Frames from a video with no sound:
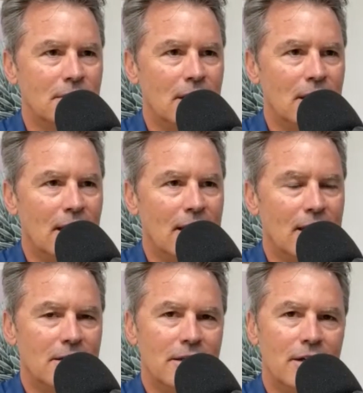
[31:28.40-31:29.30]

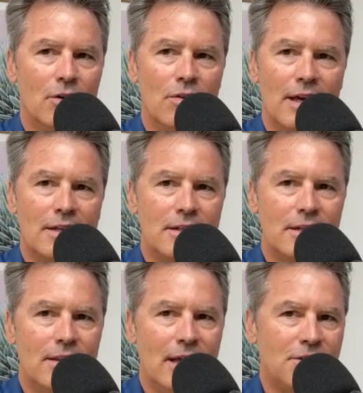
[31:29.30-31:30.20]
And,
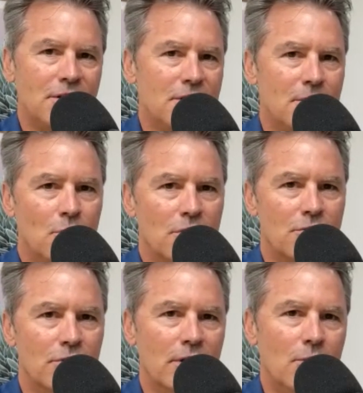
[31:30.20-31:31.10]
that system
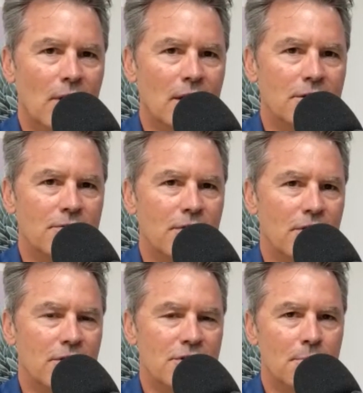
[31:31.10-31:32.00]
works really well. It's
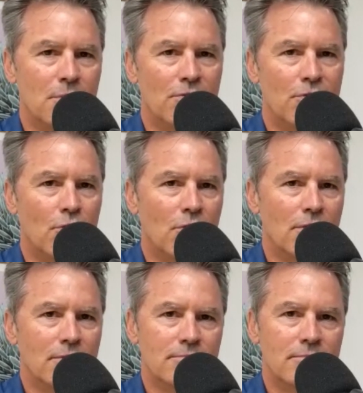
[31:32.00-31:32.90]
very simple
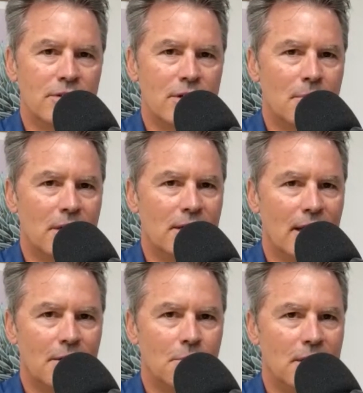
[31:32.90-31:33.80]
for somebody
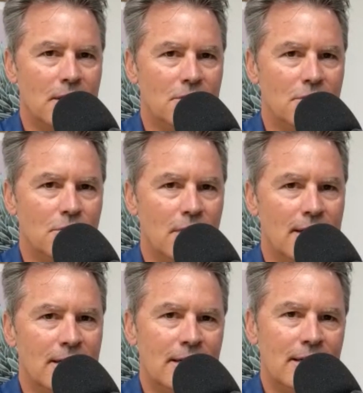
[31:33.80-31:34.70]
like me to
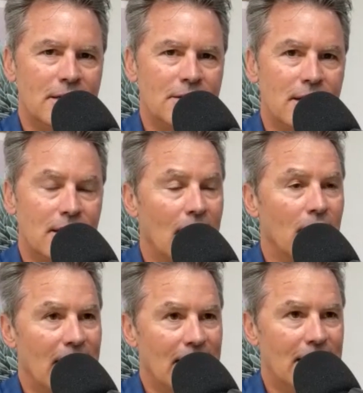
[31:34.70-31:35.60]
say, I
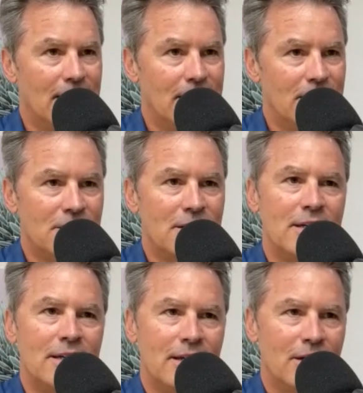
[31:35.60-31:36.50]
ran into this.
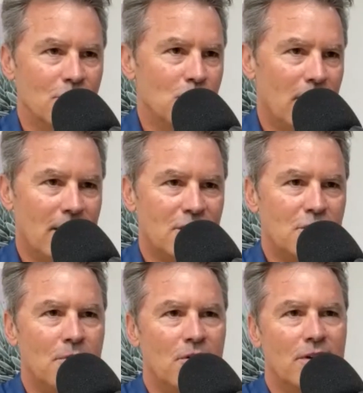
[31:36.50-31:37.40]
Here's what I
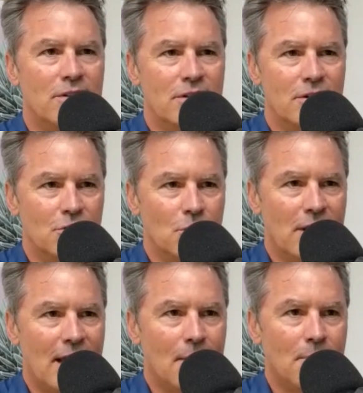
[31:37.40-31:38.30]
experienced. Here's what
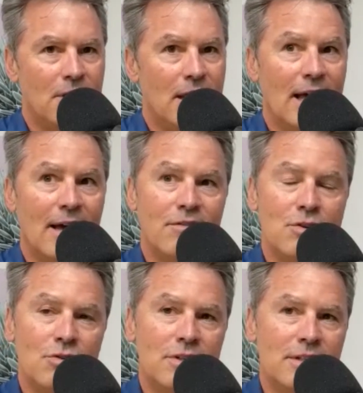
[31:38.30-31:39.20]
happened. And I've
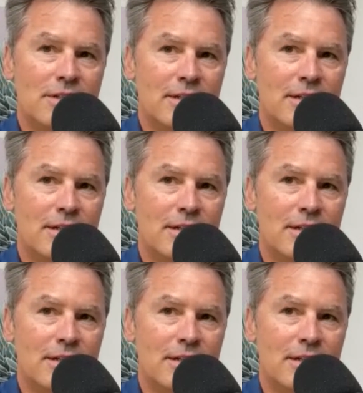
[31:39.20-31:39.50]
used it